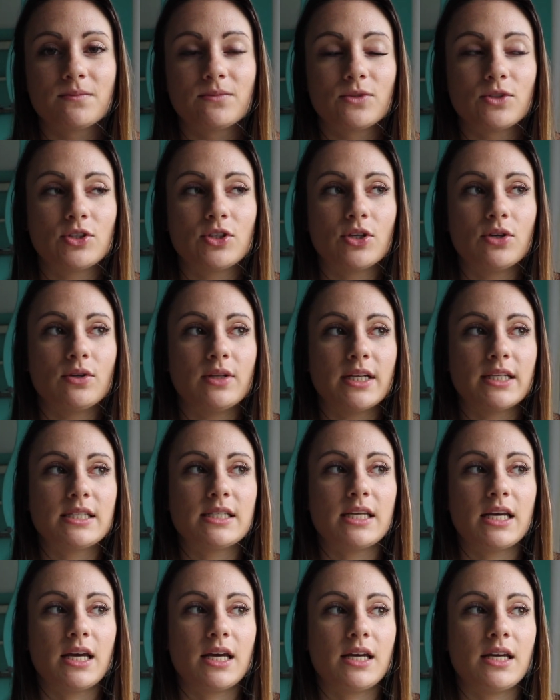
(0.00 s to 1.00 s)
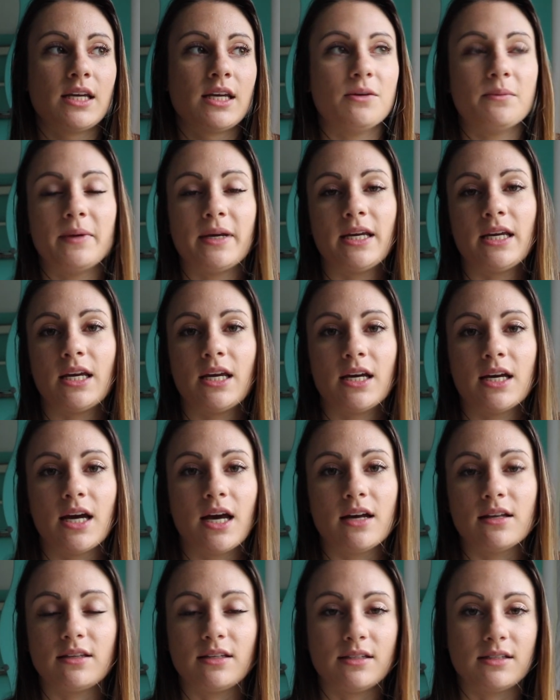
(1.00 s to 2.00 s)
So let's say you're making a
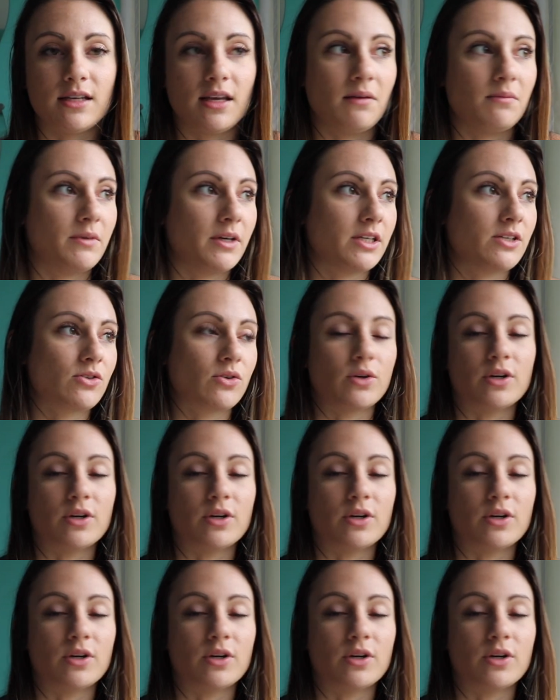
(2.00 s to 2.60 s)
healthy sandwich,